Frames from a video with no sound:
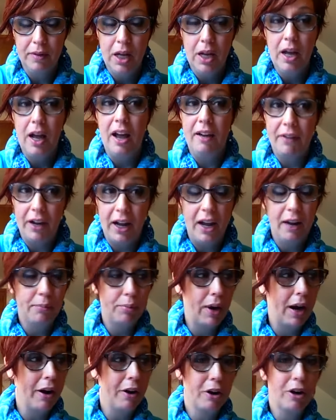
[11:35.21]
Have I had
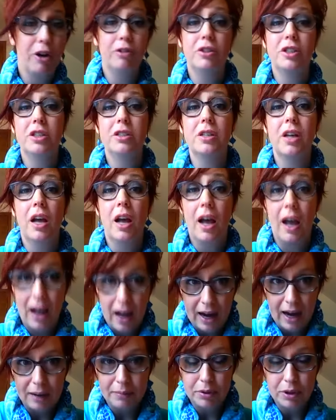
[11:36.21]
prior coaches?
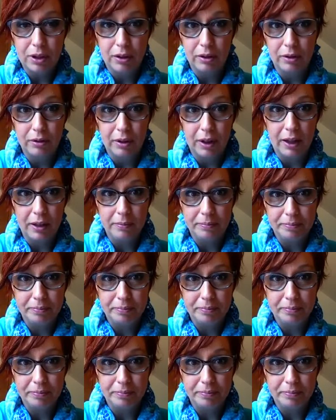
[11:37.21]
Absolutely.